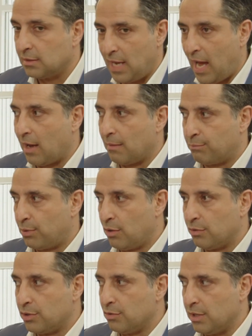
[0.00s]
Yeah,
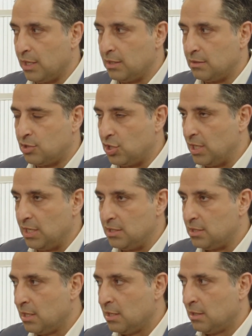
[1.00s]
bro. You eat
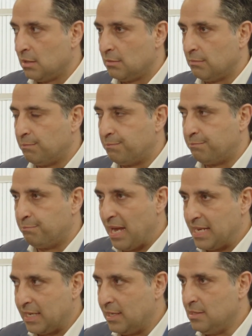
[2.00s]
cheese,
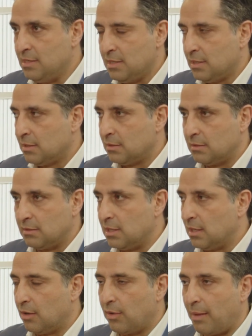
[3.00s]
bacon.
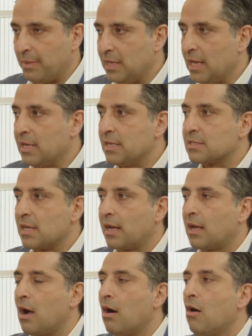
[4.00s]
You know what I mean? And it's
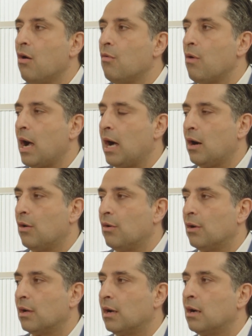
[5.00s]
like, oh wow,
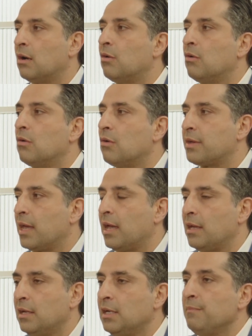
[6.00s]
oh
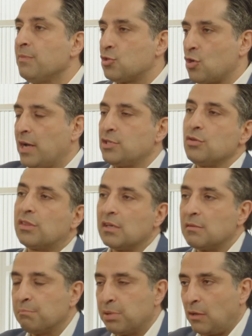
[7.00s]
okay. So I do
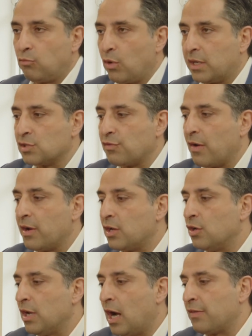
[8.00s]
think blood work is very
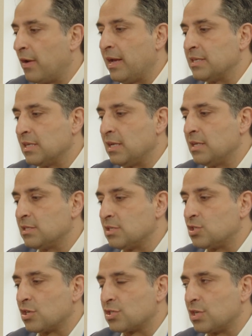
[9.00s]
good. Is
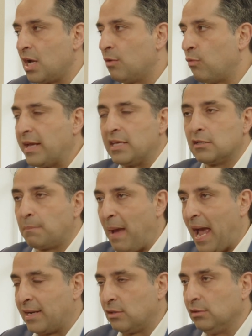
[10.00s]
it just a regular
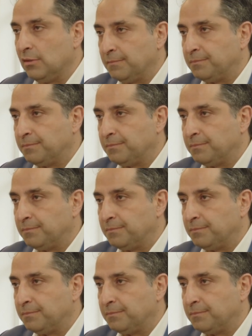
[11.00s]
panel?